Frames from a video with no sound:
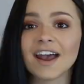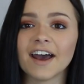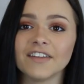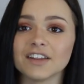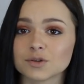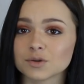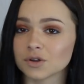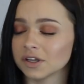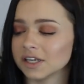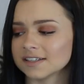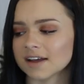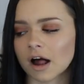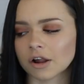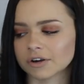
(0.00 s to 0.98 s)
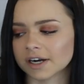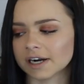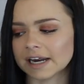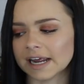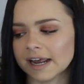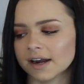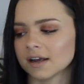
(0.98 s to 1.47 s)
And this was only a dollar
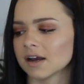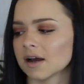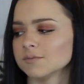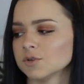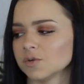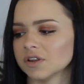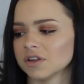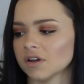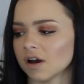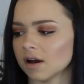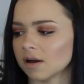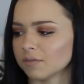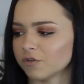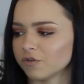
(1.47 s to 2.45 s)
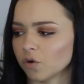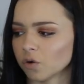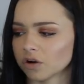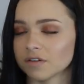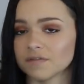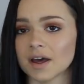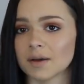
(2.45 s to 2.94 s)
eighty-eight and it comes with um,
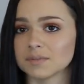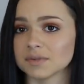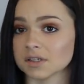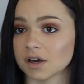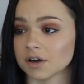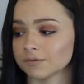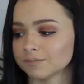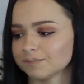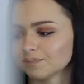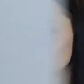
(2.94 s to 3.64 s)
four of them, so.